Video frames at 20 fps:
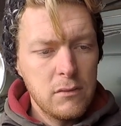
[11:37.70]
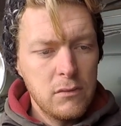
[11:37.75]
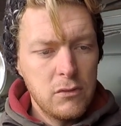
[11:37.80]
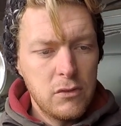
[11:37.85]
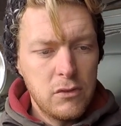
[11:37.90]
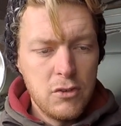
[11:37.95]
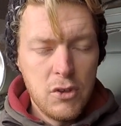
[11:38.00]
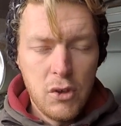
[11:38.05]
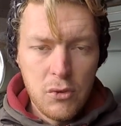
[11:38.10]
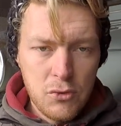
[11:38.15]

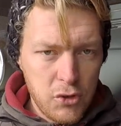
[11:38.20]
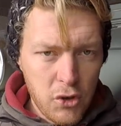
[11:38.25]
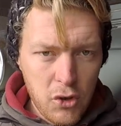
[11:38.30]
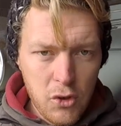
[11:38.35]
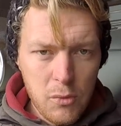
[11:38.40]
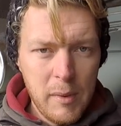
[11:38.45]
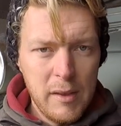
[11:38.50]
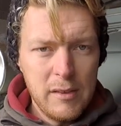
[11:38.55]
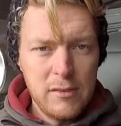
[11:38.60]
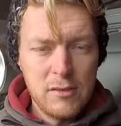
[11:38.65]

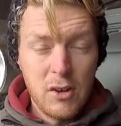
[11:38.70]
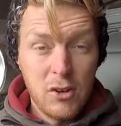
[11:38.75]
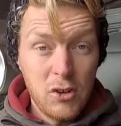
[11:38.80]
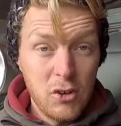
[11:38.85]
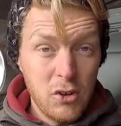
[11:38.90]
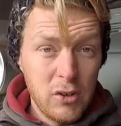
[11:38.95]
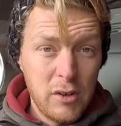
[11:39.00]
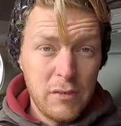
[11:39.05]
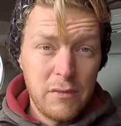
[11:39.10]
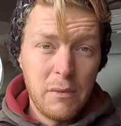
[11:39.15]
YouTube, it's not
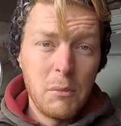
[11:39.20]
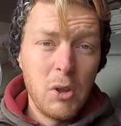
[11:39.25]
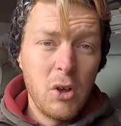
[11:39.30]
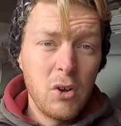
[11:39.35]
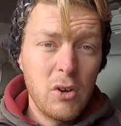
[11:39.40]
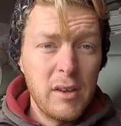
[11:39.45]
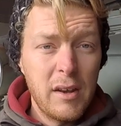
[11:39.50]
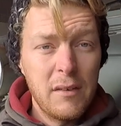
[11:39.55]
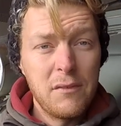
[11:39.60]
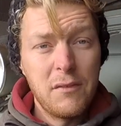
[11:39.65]
good. If I'm not
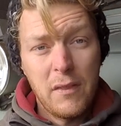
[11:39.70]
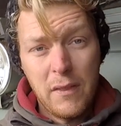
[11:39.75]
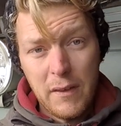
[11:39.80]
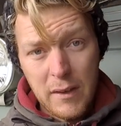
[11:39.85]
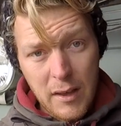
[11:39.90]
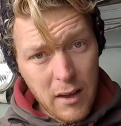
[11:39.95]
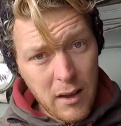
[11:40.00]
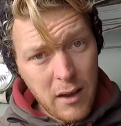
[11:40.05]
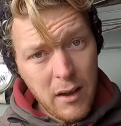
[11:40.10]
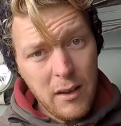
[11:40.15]
looking after the
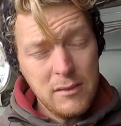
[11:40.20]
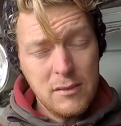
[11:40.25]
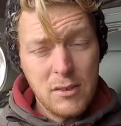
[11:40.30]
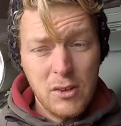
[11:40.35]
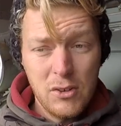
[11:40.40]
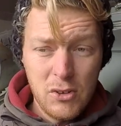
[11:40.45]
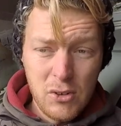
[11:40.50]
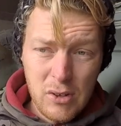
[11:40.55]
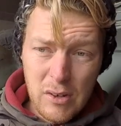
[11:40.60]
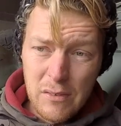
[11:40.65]
car, it's not
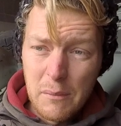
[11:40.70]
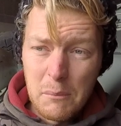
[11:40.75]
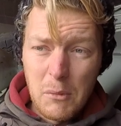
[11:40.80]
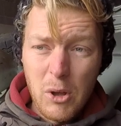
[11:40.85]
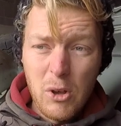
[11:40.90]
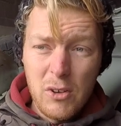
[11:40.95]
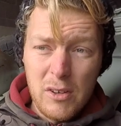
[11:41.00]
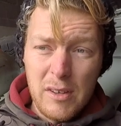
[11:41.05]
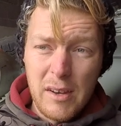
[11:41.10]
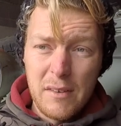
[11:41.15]
good. If I'm
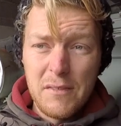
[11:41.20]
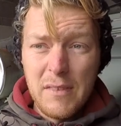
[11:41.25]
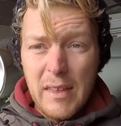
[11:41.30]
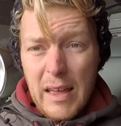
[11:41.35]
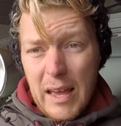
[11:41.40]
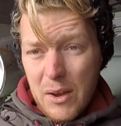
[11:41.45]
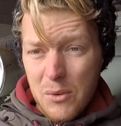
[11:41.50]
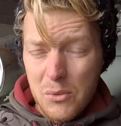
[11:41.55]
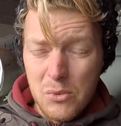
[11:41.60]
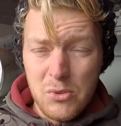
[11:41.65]
not looking after the
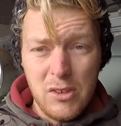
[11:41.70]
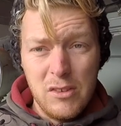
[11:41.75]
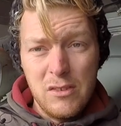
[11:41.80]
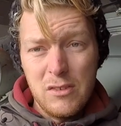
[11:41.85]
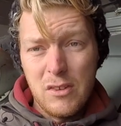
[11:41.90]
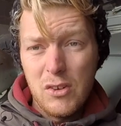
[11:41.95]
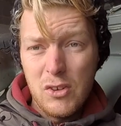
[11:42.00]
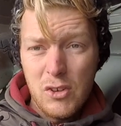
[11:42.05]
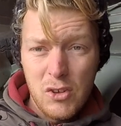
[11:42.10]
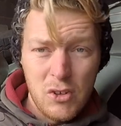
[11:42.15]
house, it's
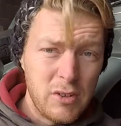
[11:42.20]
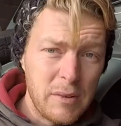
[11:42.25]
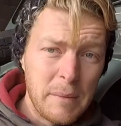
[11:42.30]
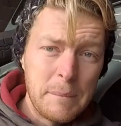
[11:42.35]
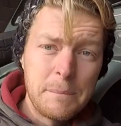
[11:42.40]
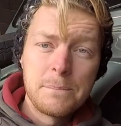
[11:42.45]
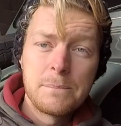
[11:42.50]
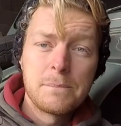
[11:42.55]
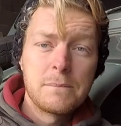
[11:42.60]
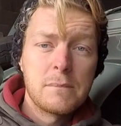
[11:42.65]
not good.
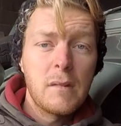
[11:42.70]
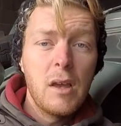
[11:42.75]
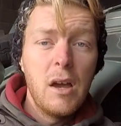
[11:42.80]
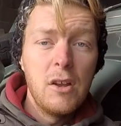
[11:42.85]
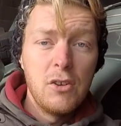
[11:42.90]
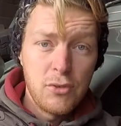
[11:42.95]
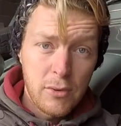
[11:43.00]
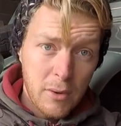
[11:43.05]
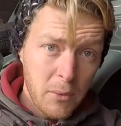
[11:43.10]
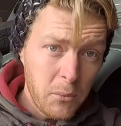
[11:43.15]
And
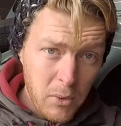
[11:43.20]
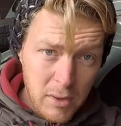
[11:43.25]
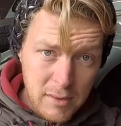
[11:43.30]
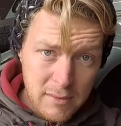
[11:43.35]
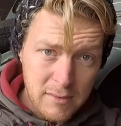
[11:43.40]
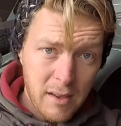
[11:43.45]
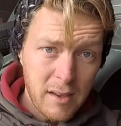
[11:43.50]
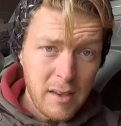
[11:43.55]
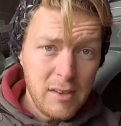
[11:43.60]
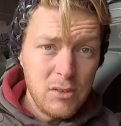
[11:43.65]
during
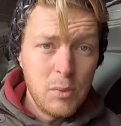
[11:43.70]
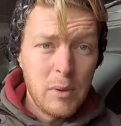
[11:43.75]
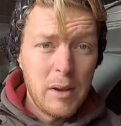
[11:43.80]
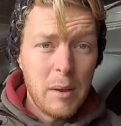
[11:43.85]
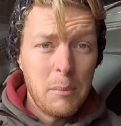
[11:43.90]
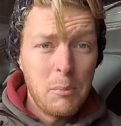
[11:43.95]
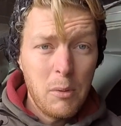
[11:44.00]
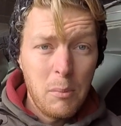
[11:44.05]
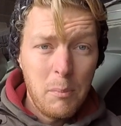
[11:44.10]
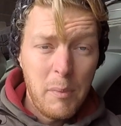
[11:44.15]
winter is when I
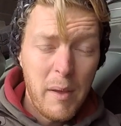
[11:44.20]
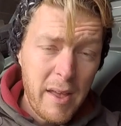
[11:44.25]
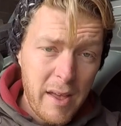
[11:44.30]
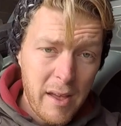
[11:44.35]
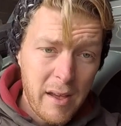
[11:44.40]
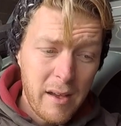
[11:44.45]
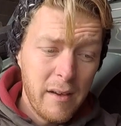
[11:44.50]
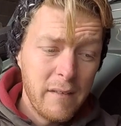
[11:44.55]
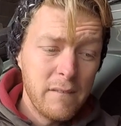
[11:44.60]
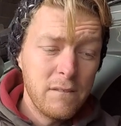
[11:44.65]

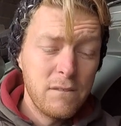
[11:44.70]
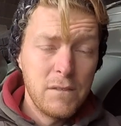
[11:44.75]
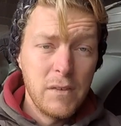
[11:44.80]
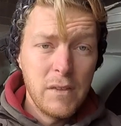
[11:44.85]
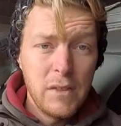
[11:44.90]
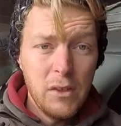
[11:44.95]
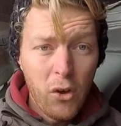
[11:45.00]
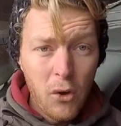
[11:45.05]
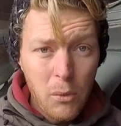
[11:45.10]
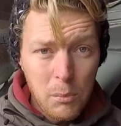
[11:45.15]
prepare for
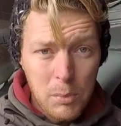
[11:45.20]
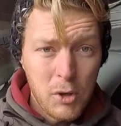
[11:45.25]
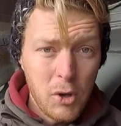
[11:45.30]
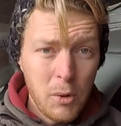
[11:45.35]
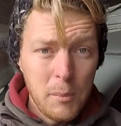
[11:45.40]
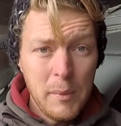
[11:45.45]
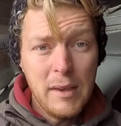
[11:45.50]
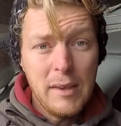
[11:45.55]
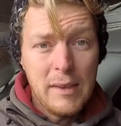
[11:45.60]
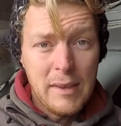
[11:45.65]
the
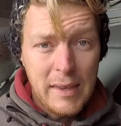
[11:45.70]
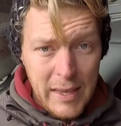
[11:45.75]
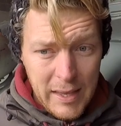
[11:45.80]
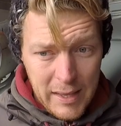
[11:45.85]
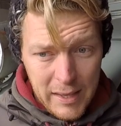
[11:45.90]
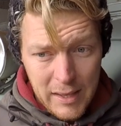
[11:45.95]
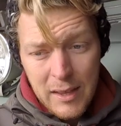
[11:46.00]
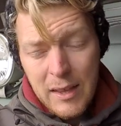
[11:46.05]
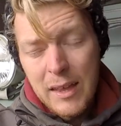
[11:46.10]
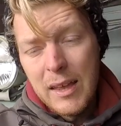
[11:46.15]
upcoming year
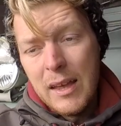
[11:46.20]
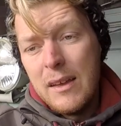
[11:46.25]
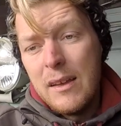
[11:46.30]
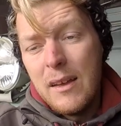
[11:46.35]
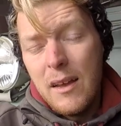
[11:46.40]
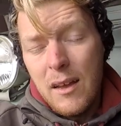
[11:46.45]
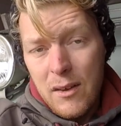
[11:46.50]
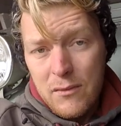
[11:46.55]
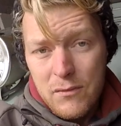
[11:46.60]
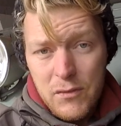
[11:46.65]

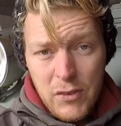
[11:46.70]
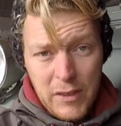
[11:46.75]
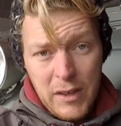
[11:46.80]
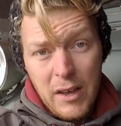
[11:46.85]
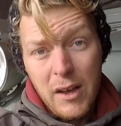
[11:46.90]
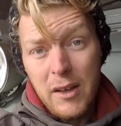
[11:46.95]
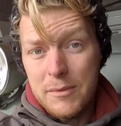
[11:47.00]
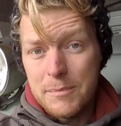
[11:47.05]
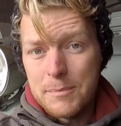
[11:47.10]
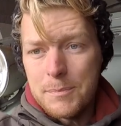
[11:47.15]
for the
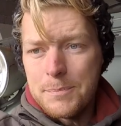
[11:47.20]
garden.